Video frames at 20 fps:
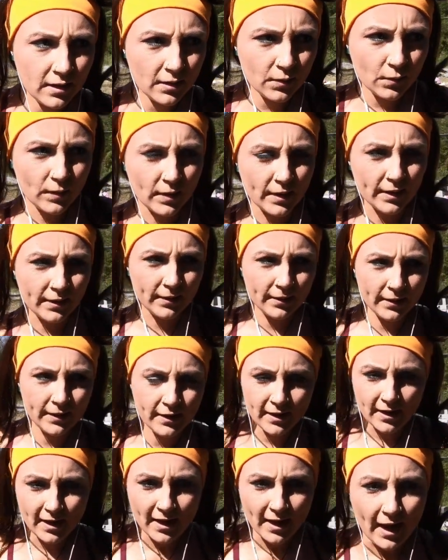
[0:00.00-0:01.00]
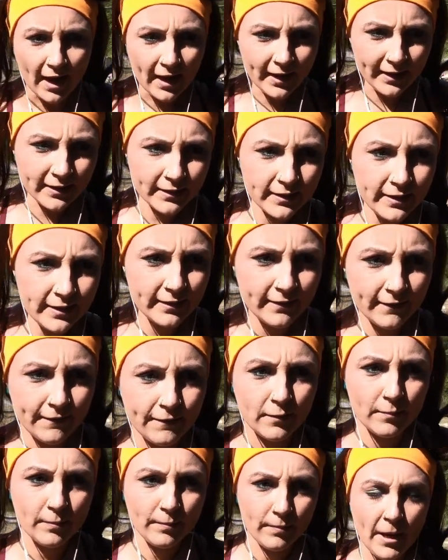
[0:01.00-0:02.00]
Well, I could eat it
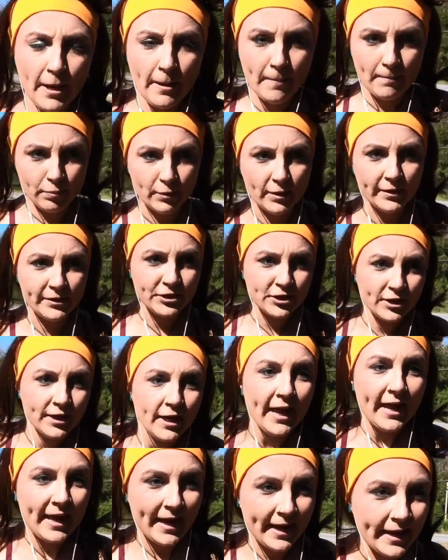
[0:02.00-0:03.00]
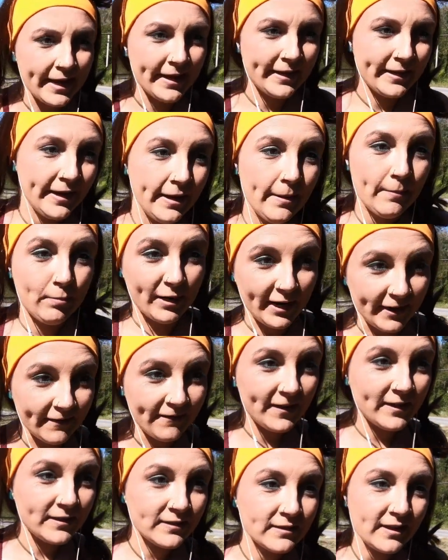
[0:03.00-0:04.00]
for brunch and
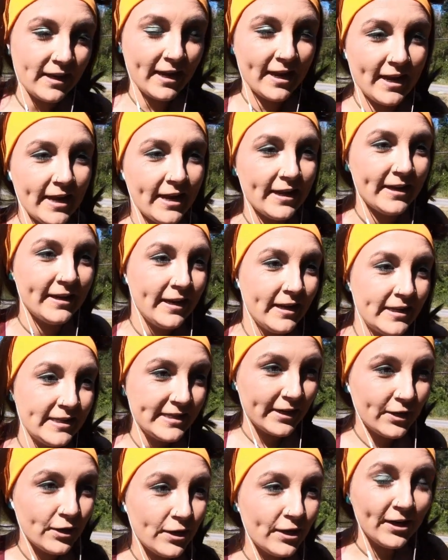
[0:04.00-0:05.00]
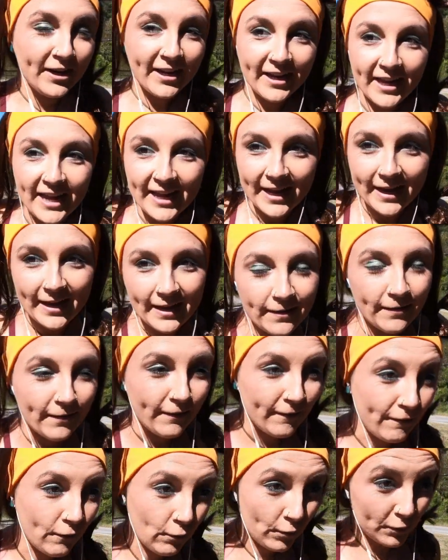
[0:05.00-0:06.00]
breakfast and dinner and
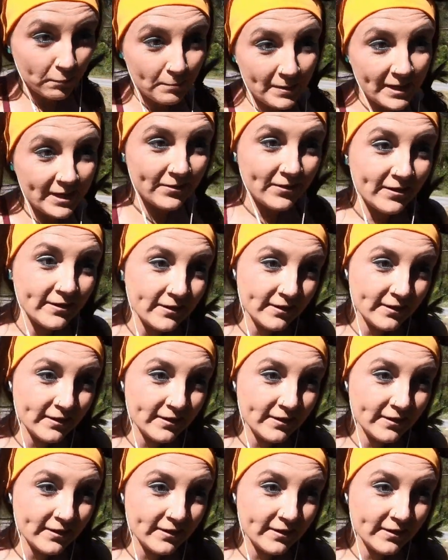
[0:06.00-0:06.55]
fourth meal.